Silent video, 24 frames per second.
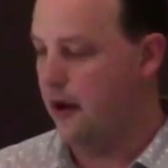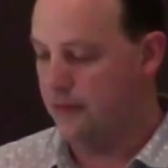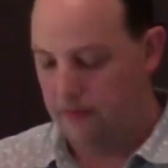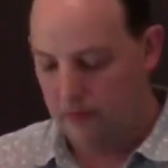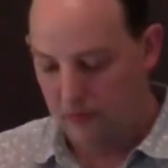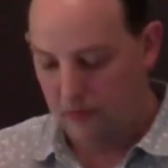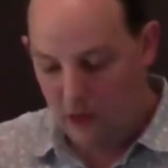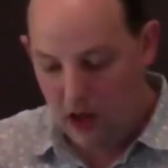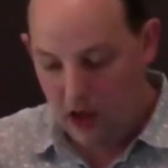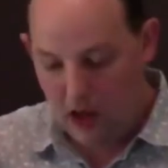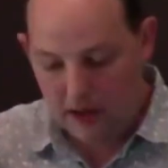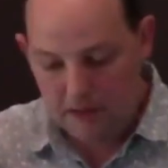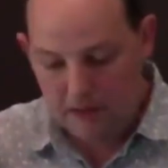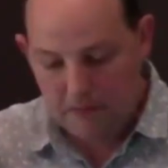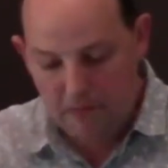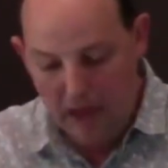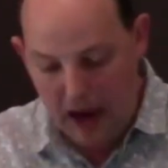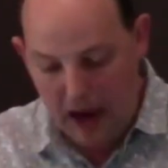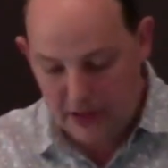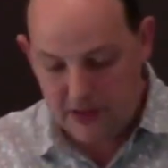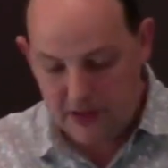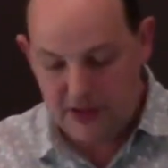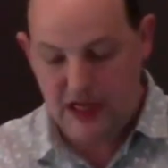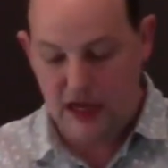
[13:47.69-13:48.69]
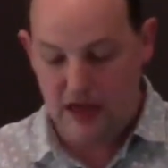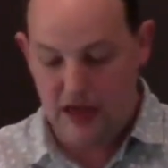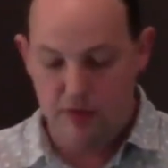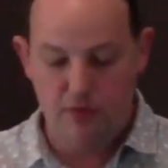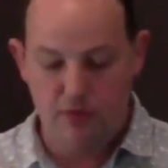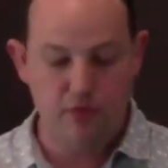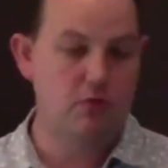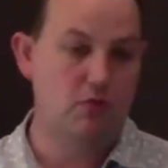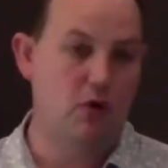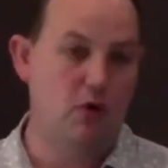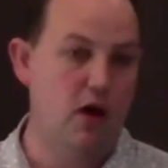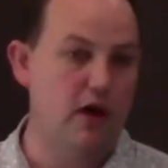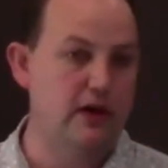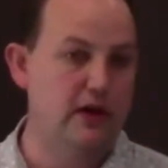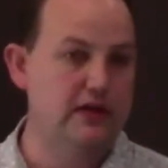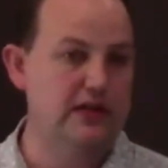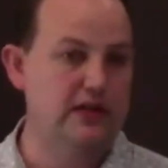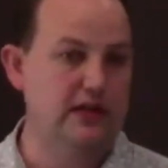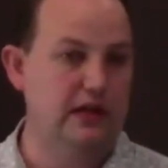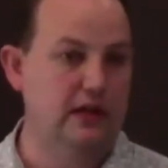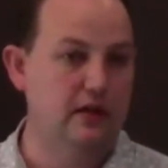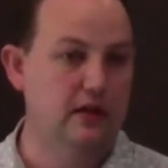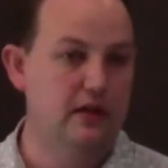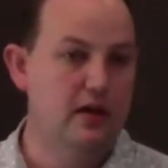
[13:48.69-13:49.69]
like much Hebrew
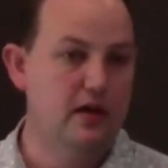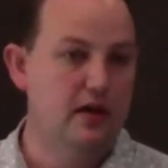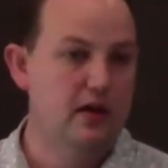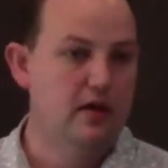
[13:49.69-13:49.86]
writing,